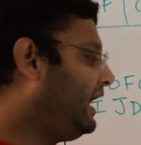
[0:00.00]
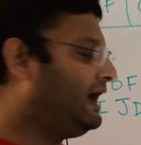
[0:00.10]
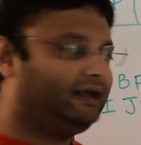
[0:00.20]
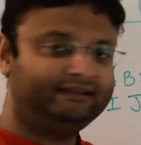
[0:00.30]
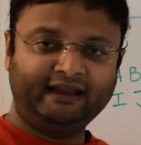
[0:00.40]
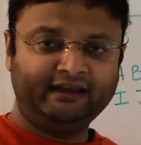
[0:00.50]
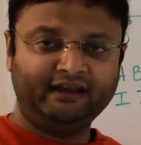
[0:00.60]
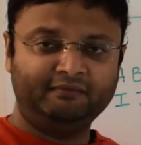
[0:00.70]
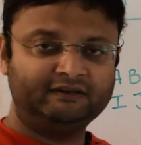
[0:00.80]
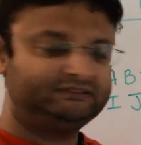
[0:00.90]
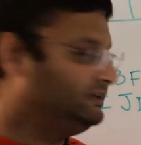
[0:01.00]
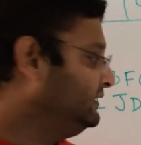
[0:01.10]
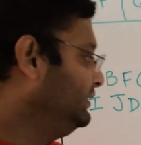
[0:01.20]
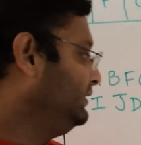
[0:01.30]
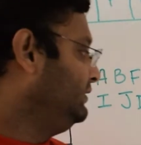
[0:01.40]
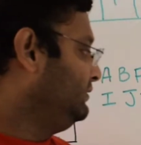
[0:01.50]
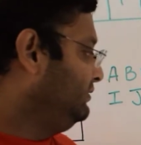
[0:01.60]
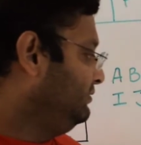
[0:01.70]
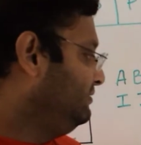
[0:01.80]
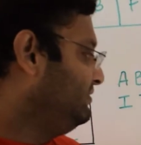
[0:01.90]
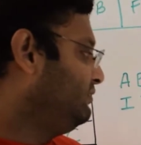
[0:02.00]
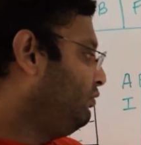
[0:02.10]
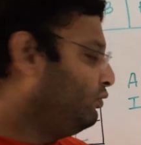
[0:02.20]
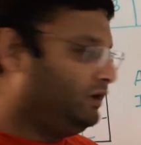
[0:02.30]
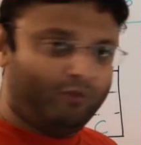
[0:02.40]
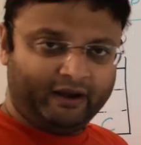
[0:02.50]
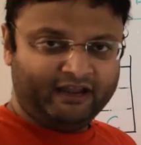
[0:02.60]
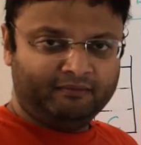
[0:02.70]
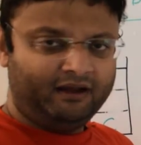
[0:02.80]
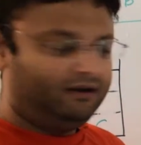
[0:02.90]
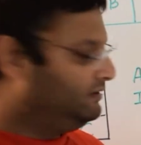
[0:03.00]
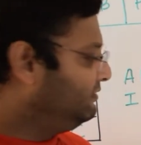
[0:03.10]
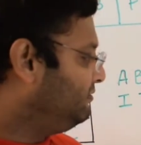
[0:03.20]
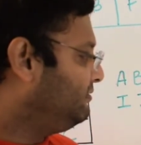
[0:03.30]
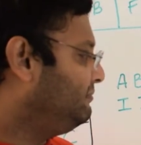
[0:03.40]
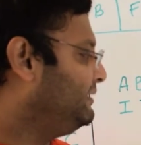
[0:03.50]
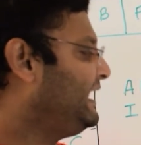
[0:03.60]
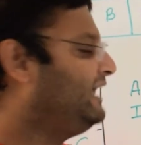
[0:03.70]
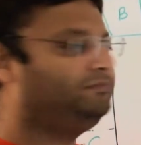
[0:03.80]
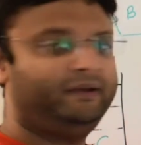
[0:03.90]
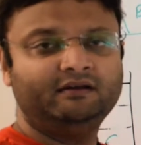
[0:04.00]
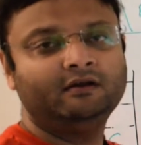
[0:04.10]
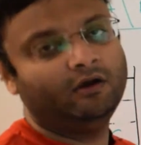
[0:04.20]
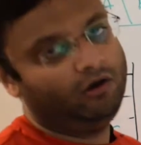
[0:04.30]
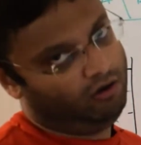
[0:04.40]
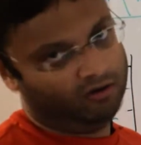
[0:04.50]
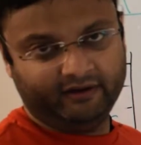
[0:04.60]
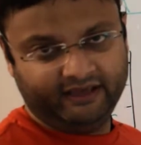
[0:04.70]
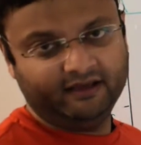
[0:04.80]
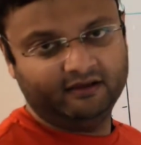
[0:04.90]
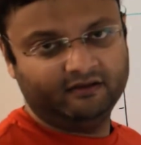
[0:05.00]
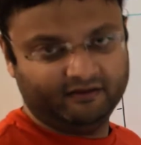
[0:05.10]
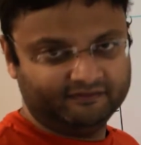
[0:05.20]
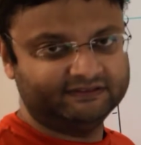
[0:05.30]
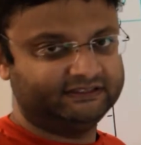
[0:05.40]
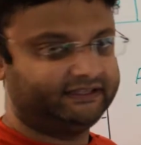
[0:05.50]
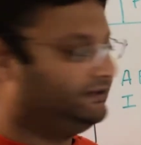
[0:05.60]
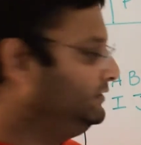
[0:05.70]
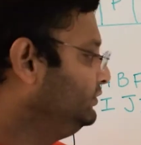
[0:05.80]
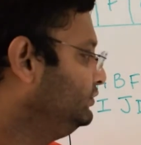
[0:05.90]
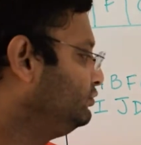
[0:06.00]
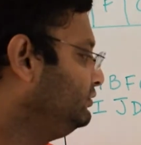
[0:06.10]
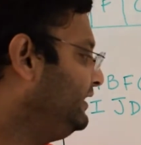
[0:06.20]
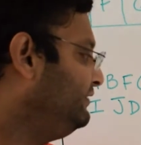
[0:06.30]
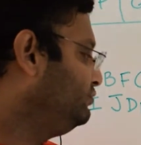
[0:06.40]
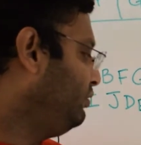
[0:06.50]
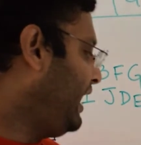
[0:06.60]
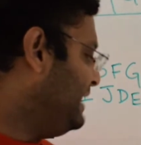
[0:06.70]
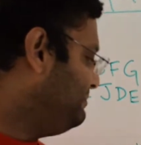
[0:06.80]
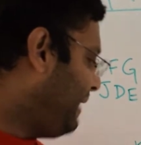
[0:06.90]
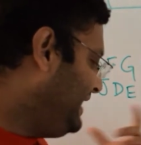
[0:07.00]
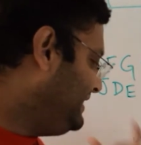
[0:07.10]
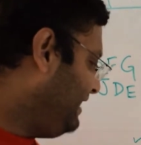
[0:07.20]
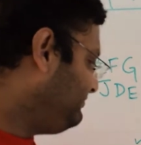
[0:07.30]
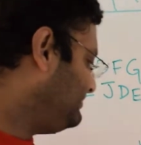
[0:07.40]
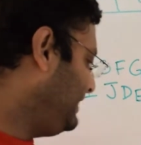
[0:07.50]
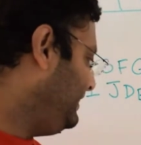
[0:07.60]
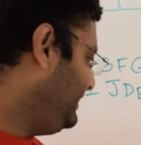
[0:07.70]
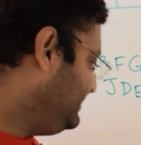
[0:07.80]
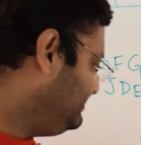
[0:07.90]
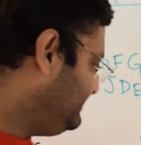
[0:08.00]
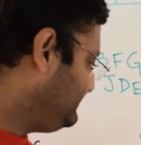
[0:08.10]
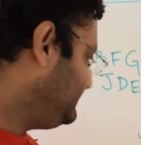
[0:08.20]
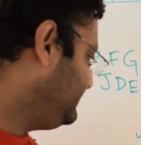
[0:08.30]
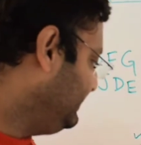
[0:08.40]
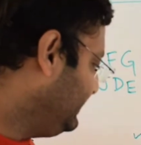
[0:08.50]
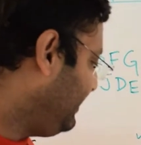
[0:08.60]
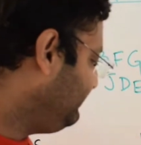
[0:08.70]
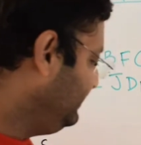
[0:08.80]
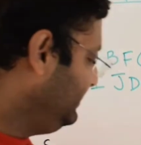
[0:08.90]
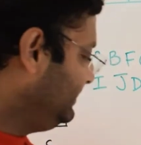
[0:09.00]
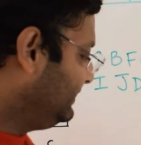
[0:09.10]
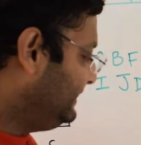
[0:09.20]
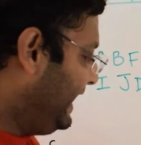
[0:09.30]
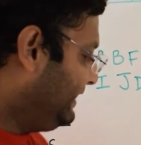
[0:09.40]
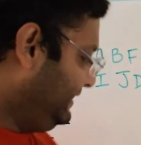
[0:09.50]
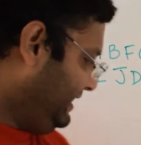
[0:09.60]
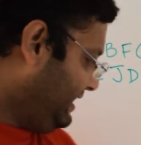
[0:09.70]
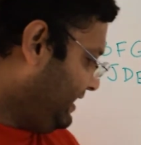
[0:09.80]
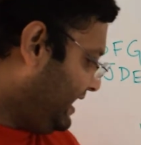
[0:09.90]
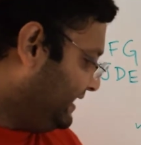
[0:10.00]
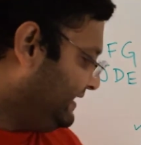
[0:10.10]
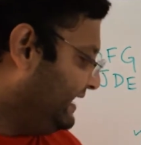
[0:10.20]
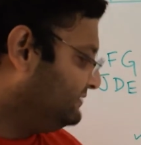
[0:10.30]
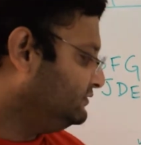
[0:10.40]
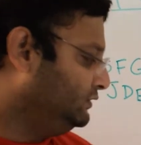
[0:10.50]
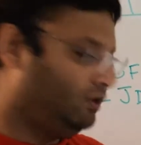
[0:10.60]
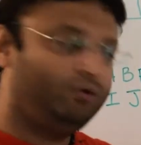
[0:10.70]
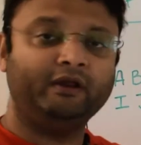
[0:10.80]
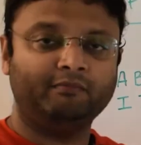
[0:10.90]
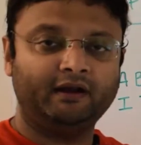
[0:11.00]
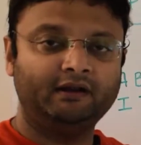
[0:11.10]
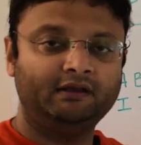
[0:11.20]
Are there any neighbors? Only one neighbor, but has been already visited. So there is no, I might have said in this graph that I has no neighbor.